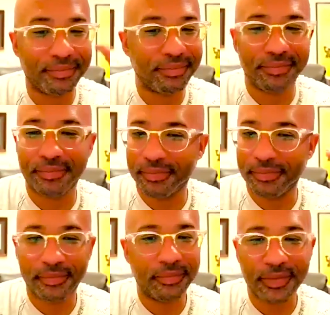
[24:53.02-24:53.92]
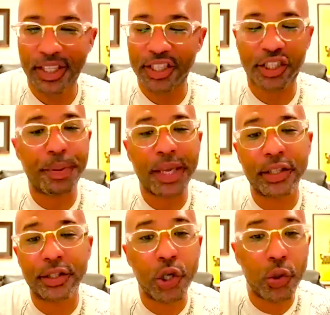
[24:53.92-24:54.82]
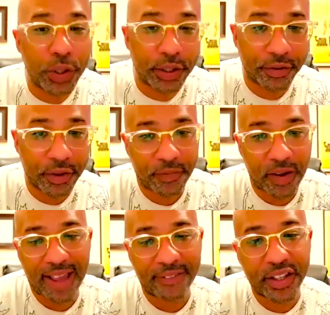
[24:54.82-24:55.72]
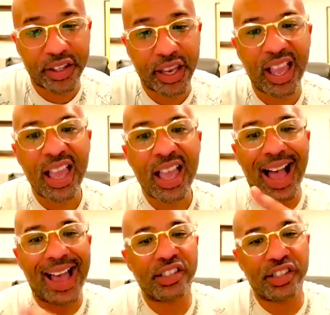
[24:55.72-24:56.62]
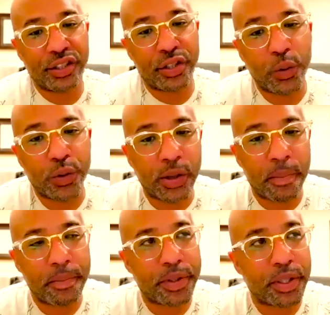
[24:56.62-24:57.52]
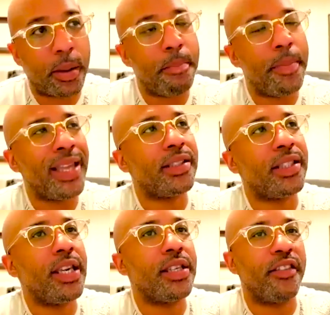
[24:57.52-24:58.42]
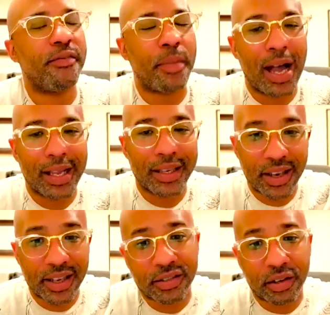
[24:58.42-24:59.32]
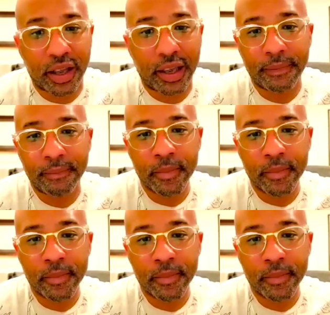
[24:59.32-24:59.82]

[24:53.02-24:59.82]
To be intuitive. If I have to think, I just told some mentees of mine yesterday